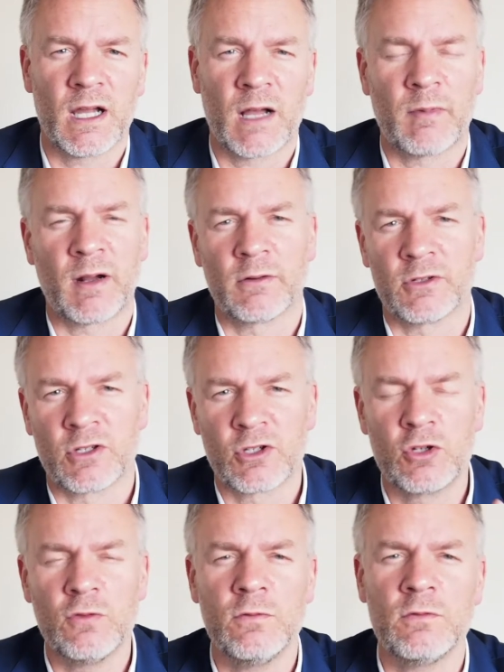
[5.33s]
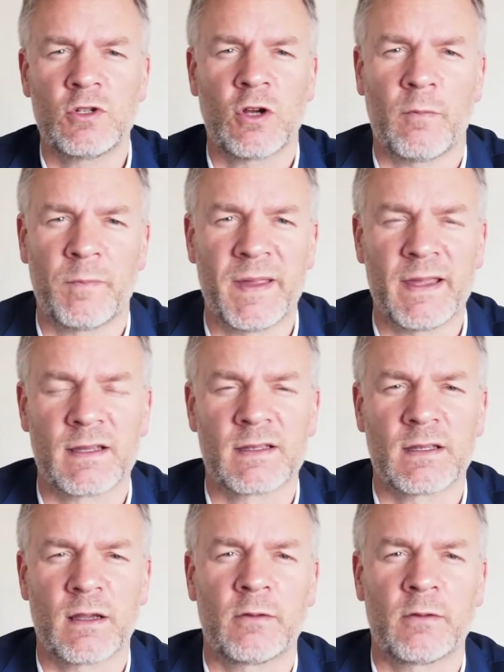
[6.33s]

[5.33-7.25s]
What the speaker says: about two topics